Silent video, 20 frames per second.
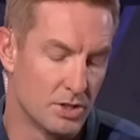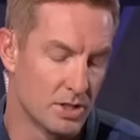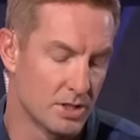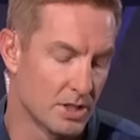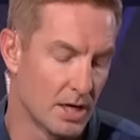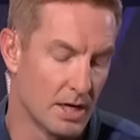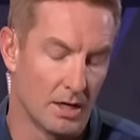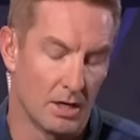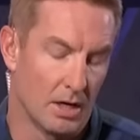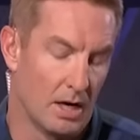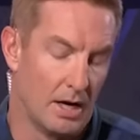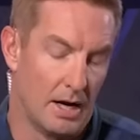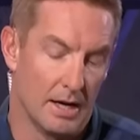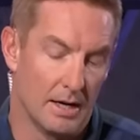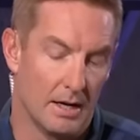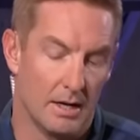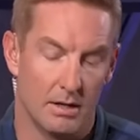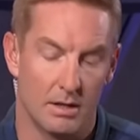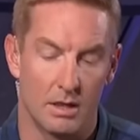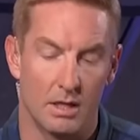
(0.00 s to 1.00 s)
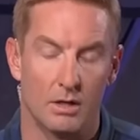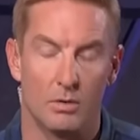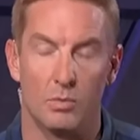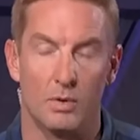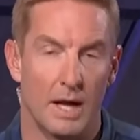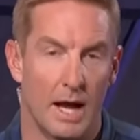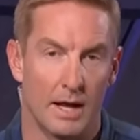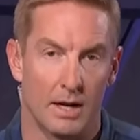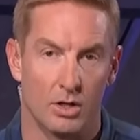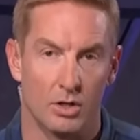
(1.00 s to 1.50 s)
just like, I didn't think
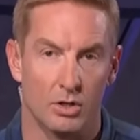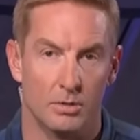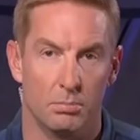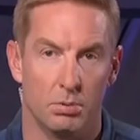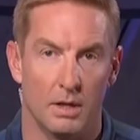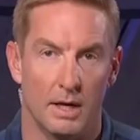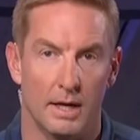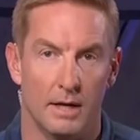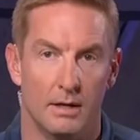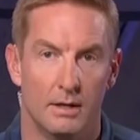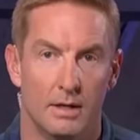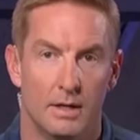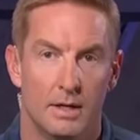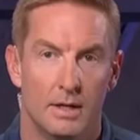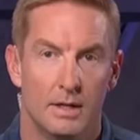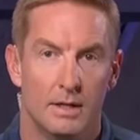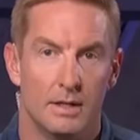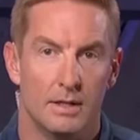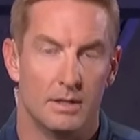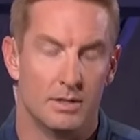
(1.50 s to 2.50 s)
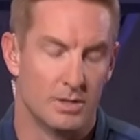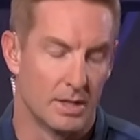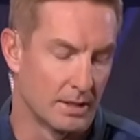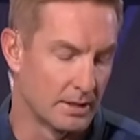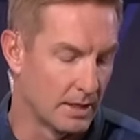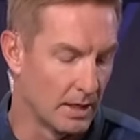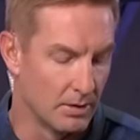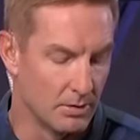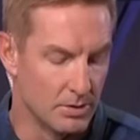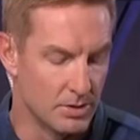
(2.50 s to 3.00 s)
we had a good plan. He's
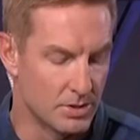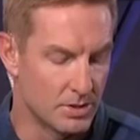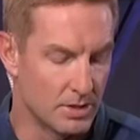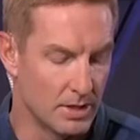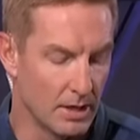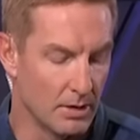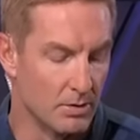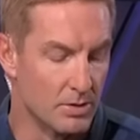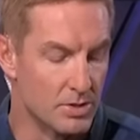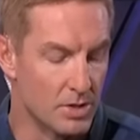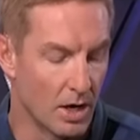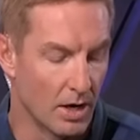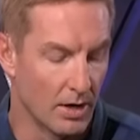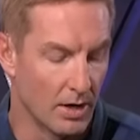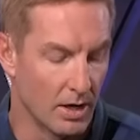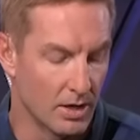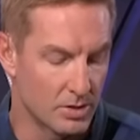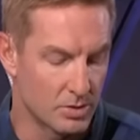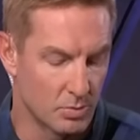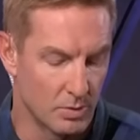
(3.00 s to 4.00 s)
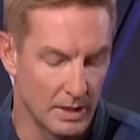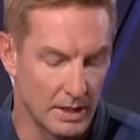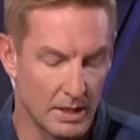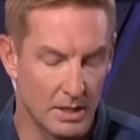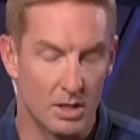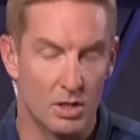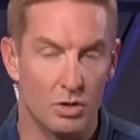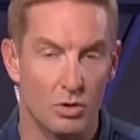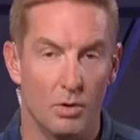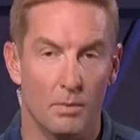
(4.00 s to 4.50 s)
like, that was on us. We
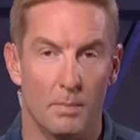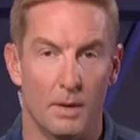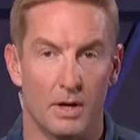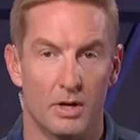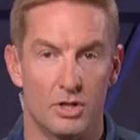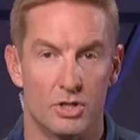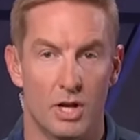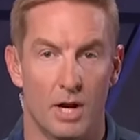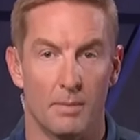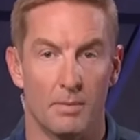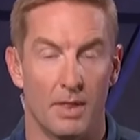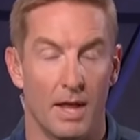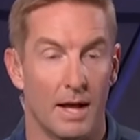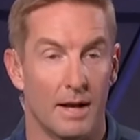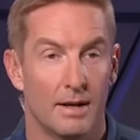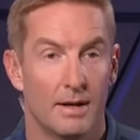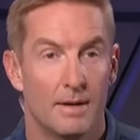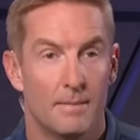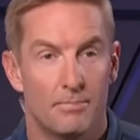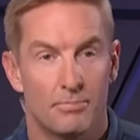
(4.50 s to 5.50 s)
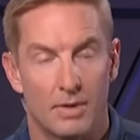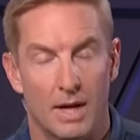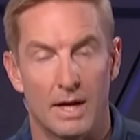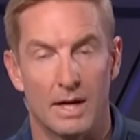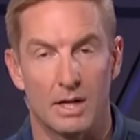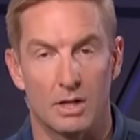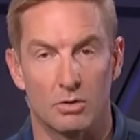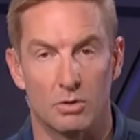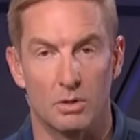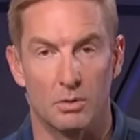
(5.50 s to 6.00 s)
need to do a better job of that. I
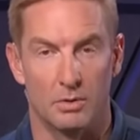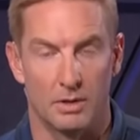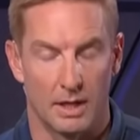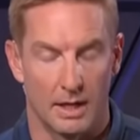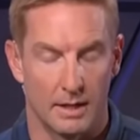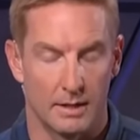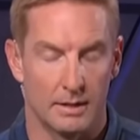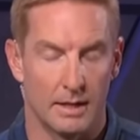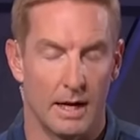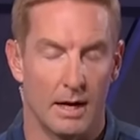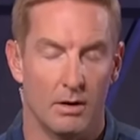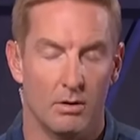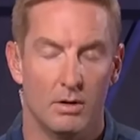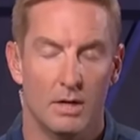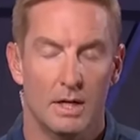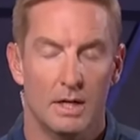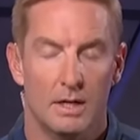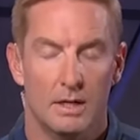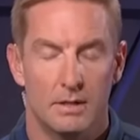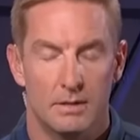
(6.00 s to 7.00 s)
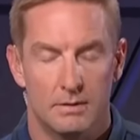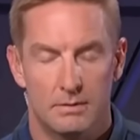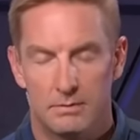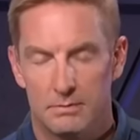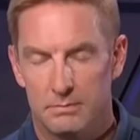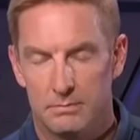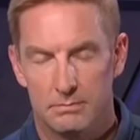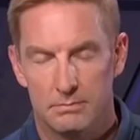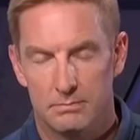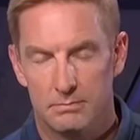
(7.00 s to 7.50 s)
agree with that. Now,
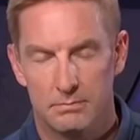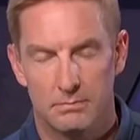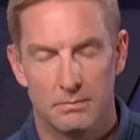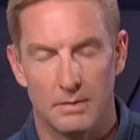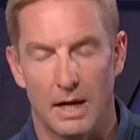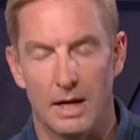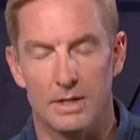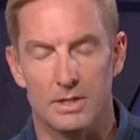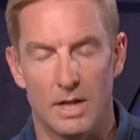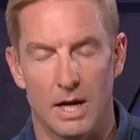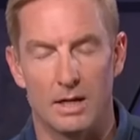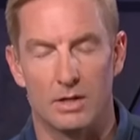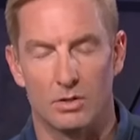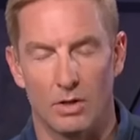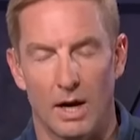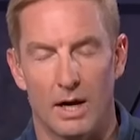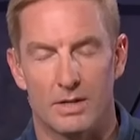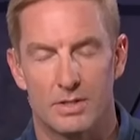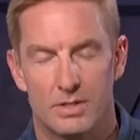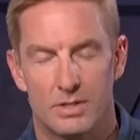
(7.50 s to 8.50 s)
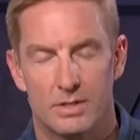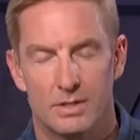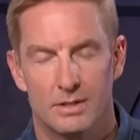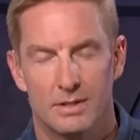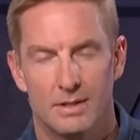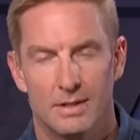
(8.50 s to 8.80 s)
I digress.